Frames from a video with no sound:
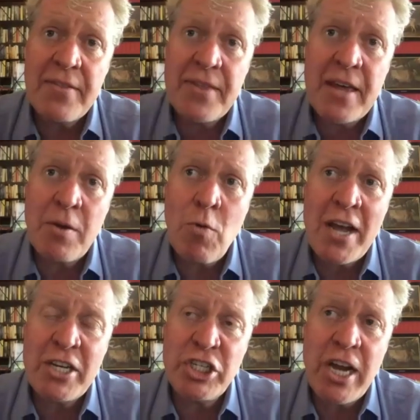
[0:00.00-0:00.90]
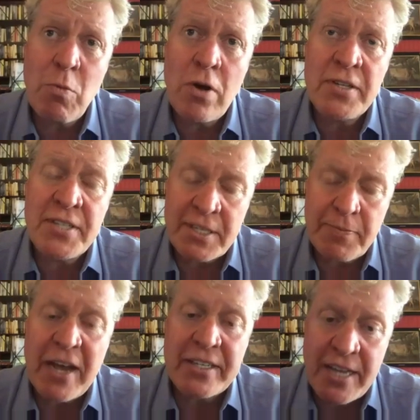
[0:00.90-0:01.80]
the White Ship was a
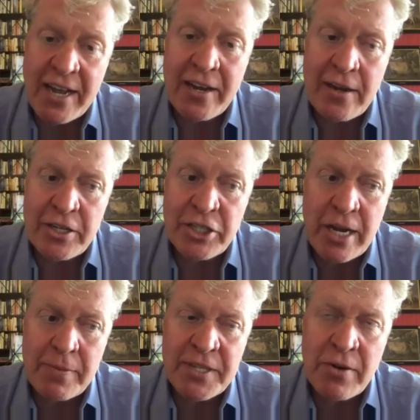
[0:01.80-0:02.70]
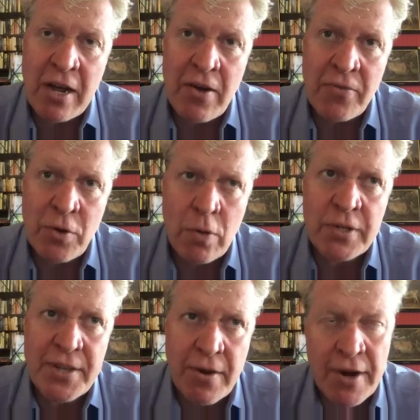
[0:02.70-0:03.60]
spectacular ship. So of course
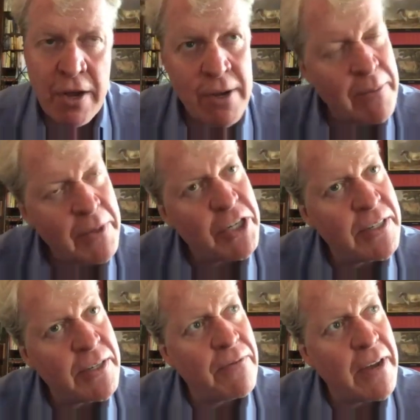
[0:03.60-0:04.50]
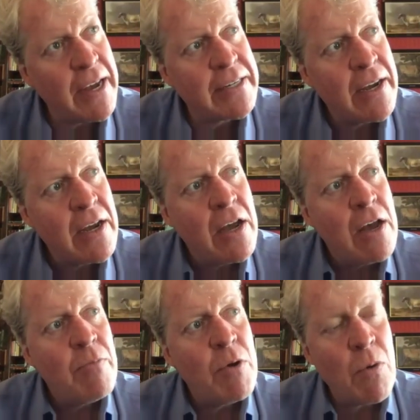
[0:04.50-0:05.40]
there are no images of it,
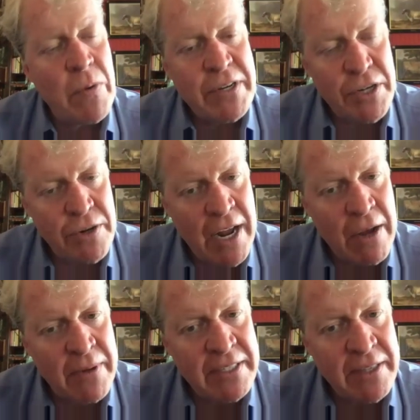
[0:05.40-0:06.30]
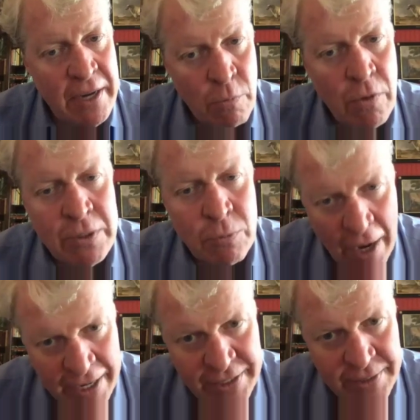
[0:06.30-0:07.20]
but what we do know is that it was
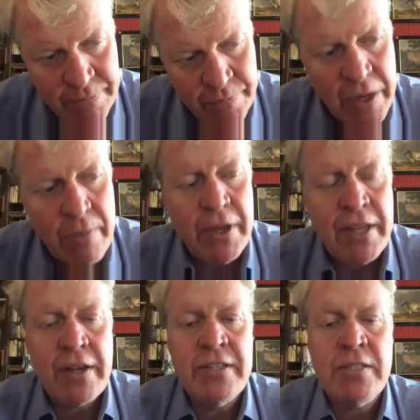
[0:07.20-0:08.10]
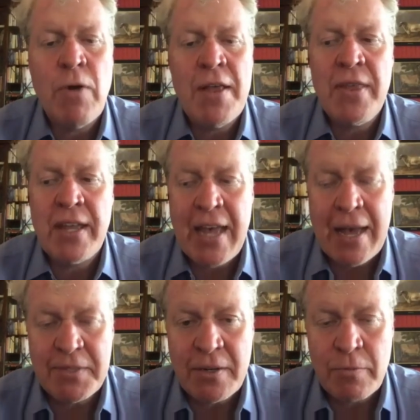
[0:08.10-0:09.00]
white, because when the
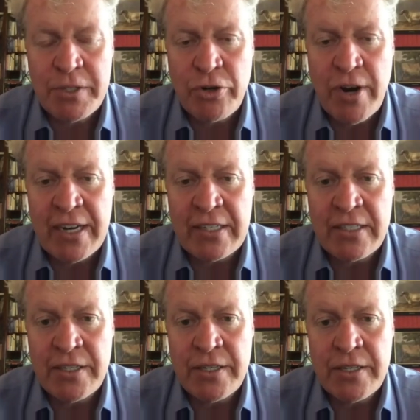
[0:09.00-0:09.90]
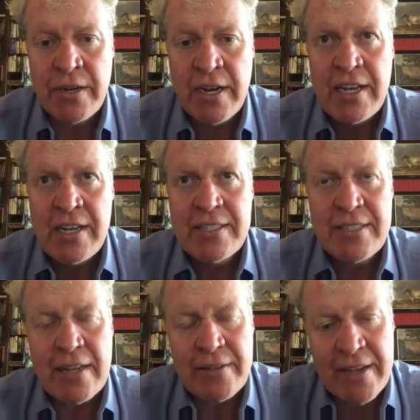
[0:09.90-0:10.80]
captain was trying to
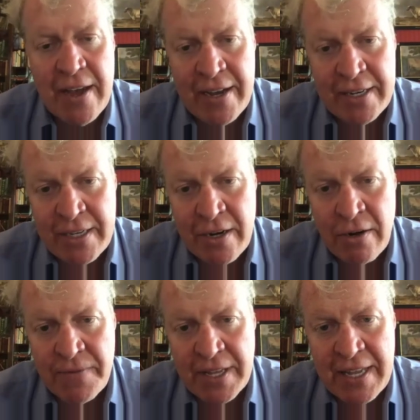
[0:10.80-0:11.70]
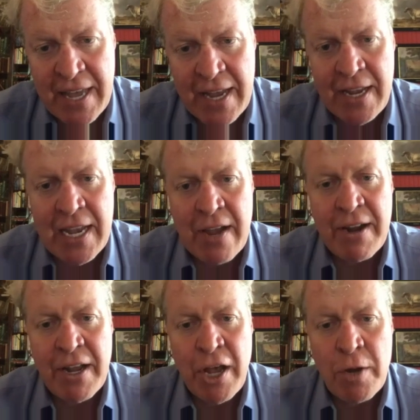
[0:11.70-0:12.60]
sell the idea of the king
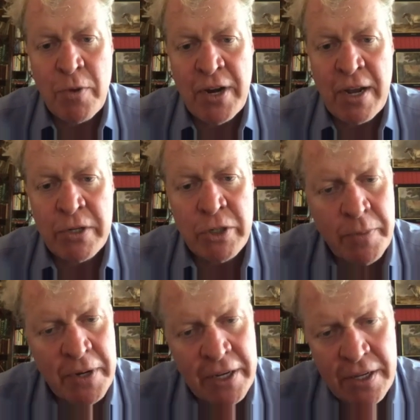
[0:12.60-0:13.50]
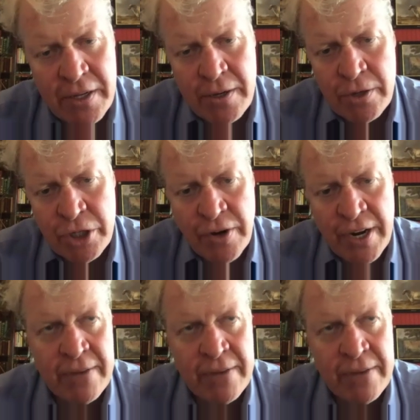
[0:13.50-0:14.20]
going home on it, which would have been a huge honor,